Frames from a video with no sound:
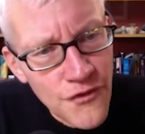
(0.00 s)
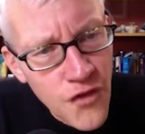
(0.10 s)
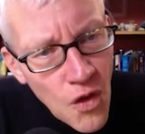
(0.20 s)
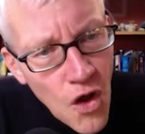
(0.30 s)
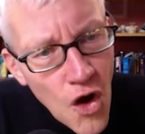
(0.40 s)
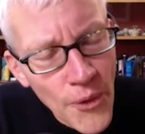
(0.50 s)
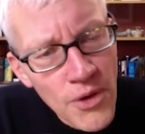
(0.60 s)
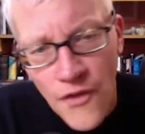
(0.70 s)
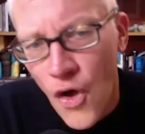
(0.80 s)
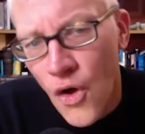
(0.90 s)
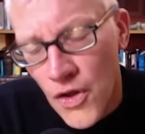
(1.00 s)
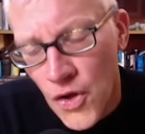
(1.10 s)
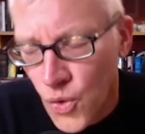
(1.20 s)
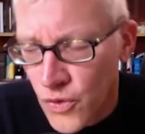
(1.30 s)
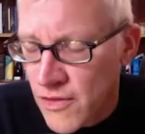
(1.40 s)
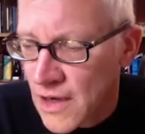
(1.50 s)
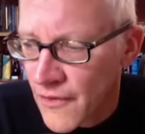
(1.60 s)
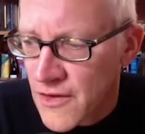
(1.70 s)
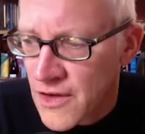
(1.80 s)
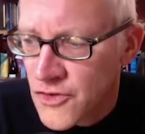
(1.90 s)
full horror of the Holocaust
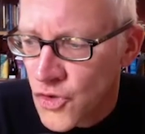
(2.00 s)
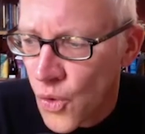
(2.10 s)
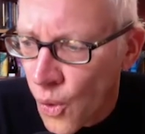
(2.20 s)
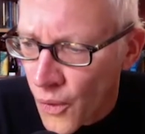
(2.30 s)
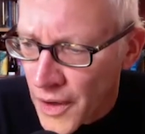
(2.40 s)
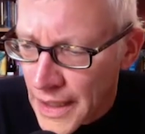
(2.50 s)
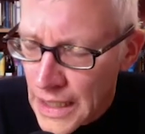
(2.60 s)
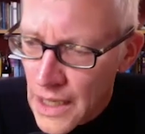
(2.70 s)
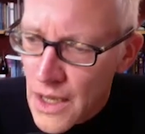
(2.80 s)
starts to dawn,